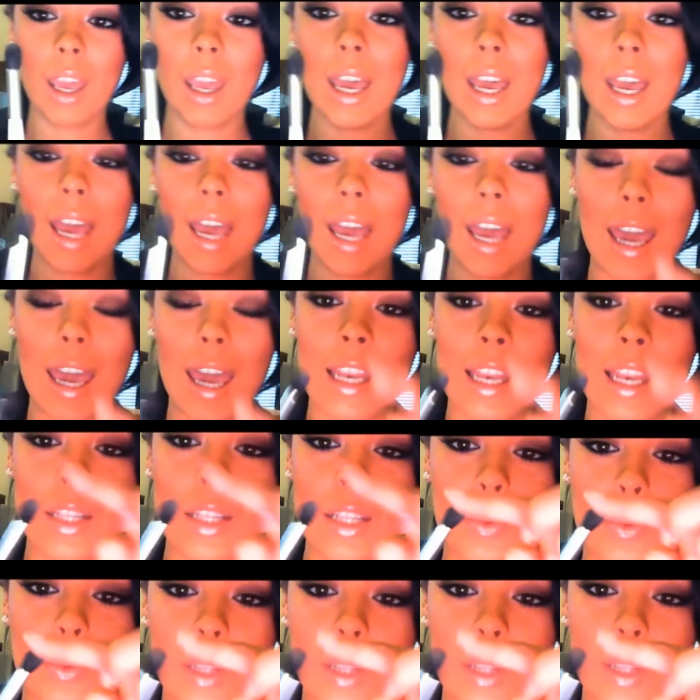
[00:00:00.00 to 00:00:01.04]
and
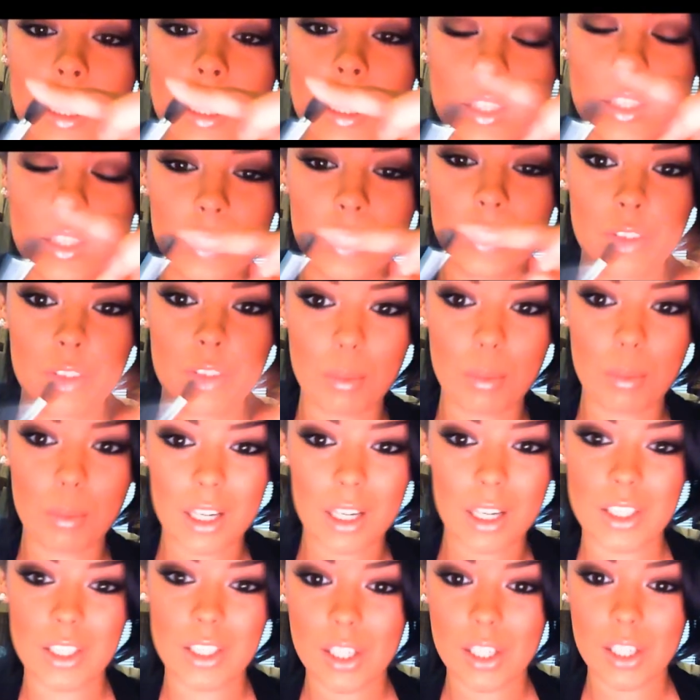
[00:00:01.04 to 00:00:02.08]
it's a fluffy
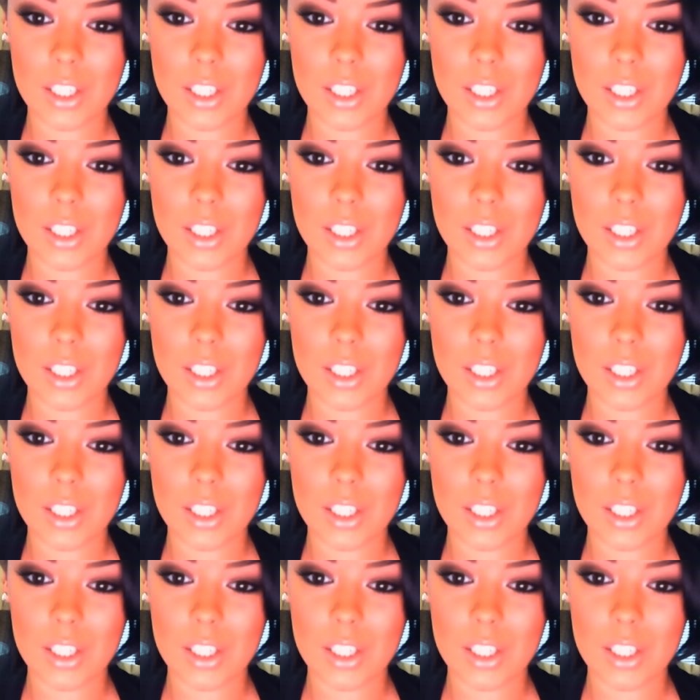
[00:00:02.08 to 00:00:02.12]
brush. So